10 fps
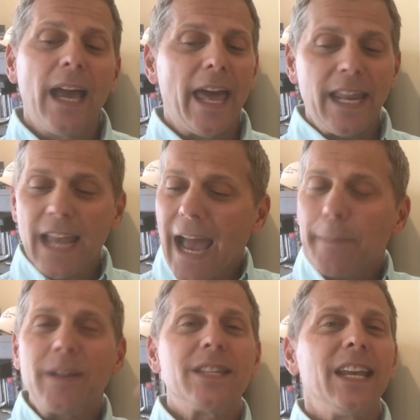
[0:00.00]
And it
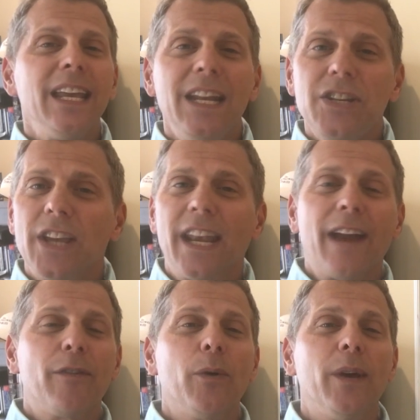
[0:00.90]
happens each and
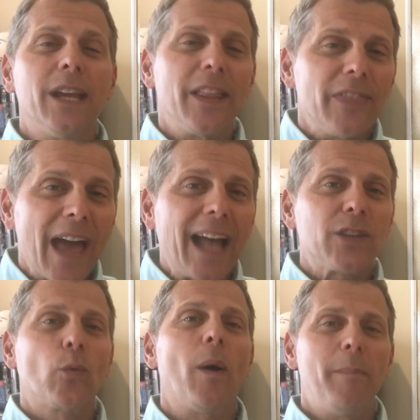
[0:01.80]
every week. And
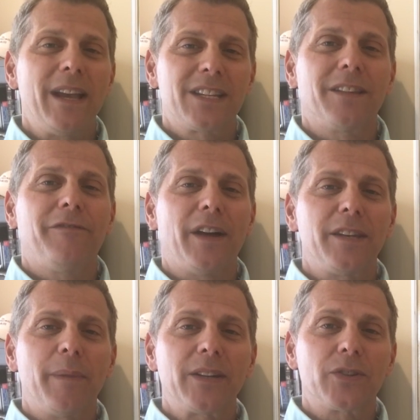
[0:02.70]
that's what makes the
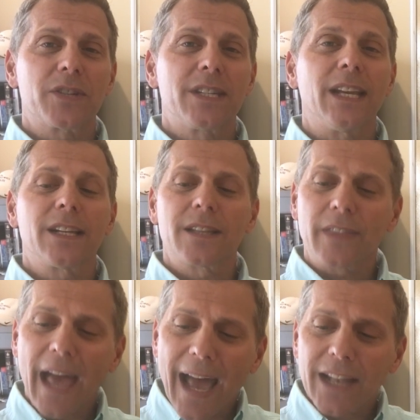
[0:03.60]
fundamental sticks.
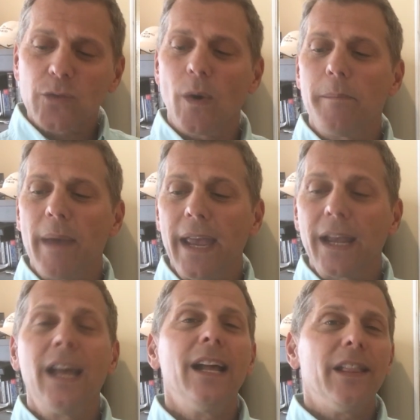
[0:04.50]
That's what
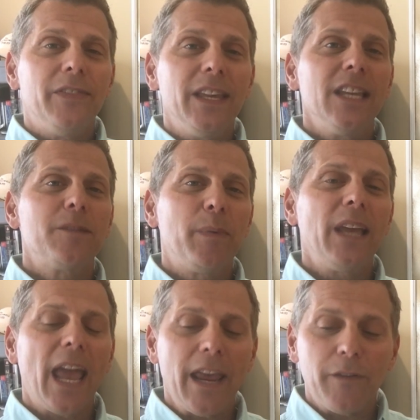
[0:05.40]
make these
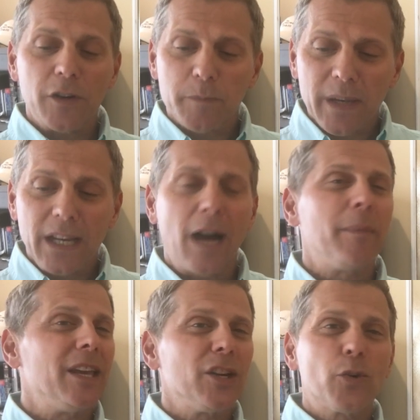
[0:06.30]
behaviors
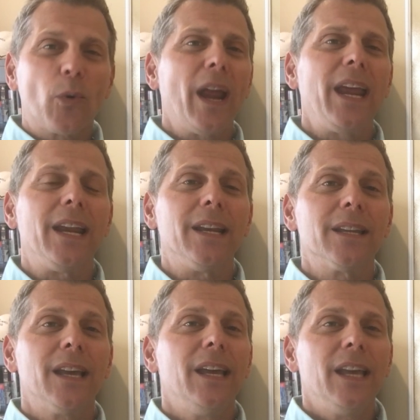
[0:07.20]
become
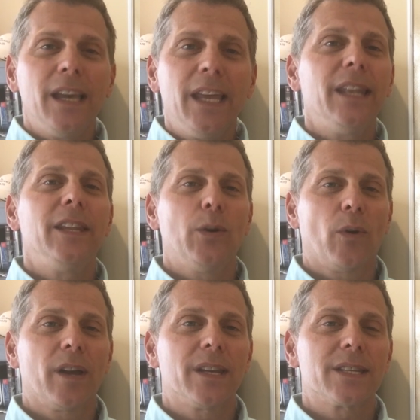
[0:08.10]
ingrained in the
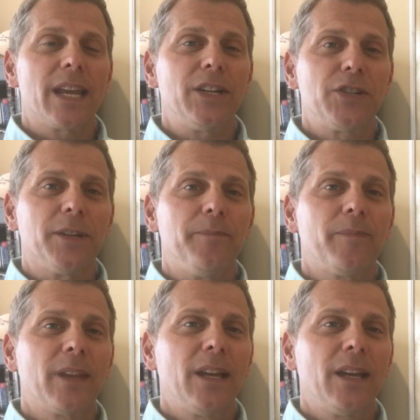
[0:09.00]
organization.